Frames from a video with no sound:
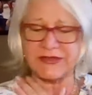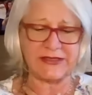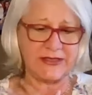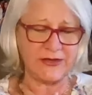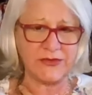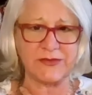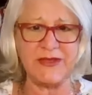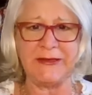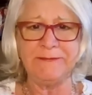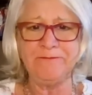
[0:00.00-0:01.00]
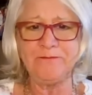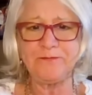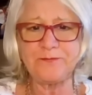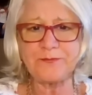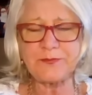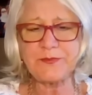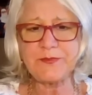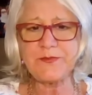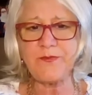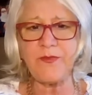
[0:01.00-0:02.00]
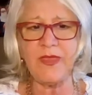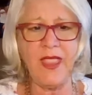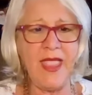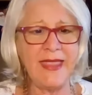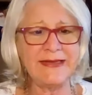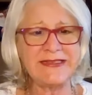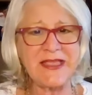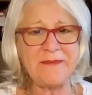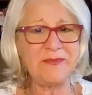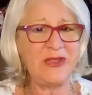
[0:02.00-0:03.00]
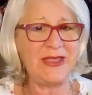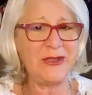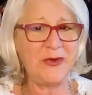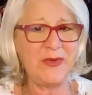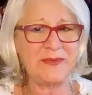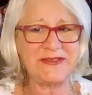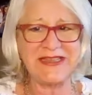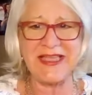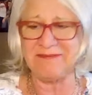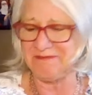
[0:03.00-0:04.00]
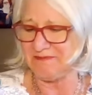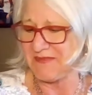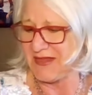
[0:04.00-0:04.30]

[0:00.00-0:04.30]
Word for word: excuse me. And um, you get your whips done.